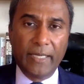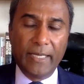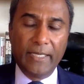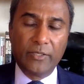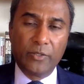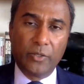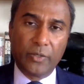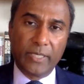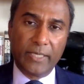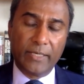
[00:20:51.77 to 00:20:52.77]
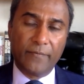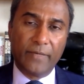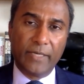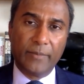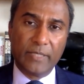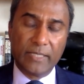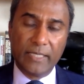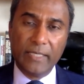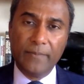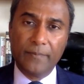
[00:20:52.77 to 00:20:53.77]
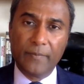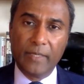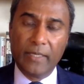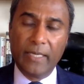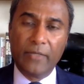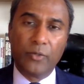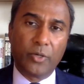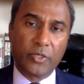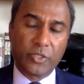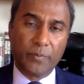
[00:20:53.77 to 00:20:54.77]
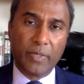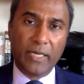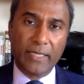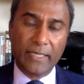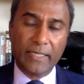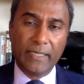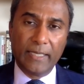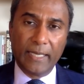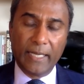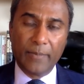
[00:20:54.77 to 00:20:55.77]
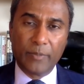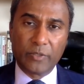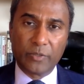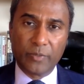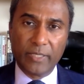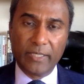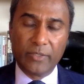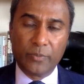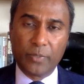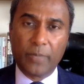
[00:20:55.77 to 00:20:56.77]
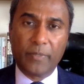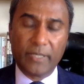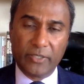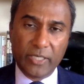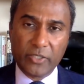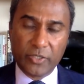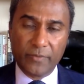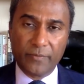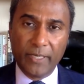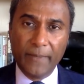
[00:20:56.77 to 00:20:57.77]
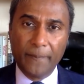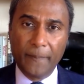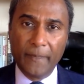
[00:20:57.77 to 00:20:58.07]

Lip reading: And you don't get enough vitamin D, and nor is your body able to really do proper digestion, right?